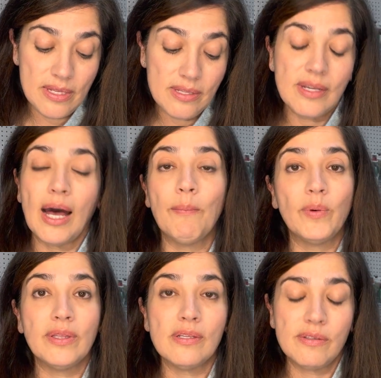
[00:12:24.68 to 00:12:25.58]
top
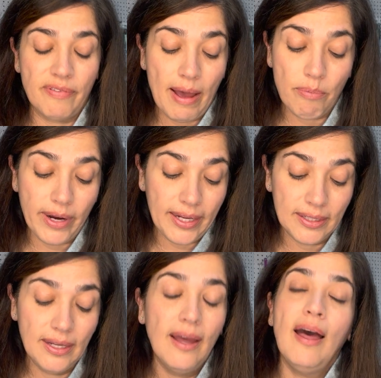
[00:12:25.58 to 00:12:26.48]
with this fabric.
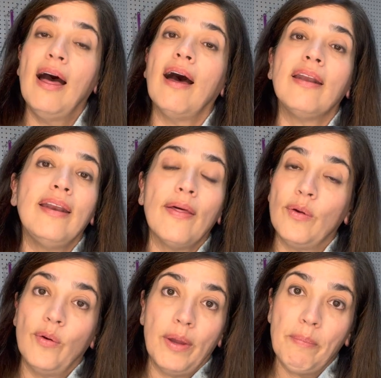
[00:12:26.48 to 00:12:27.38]
Another
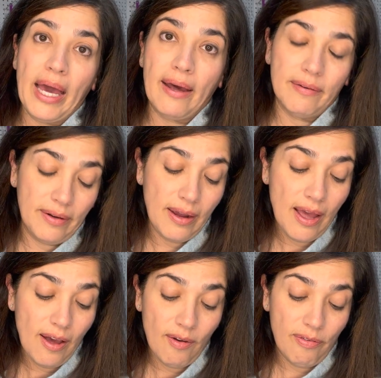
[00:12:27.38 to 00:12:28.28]
great pattern
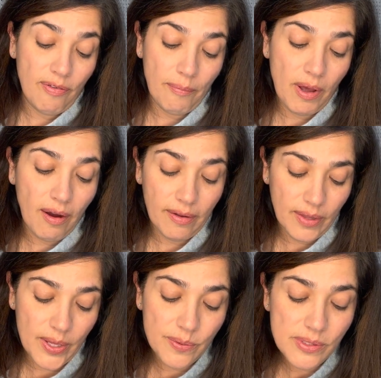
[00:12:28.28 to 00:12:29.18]
from
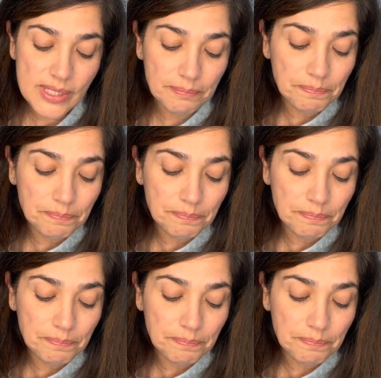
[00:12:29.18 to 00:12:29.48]
Carlos.